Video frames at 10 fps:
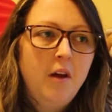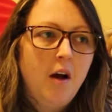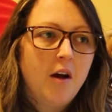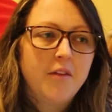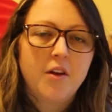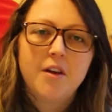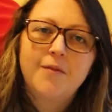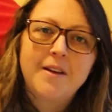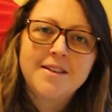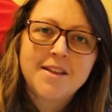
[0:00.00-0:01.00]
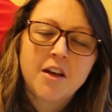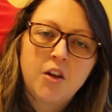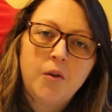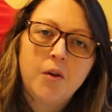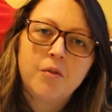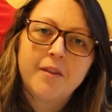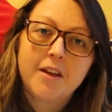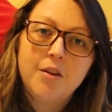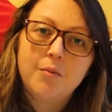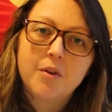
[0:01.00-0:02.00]
other events that are going on that
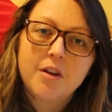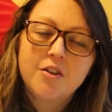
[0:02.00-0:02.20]
you want to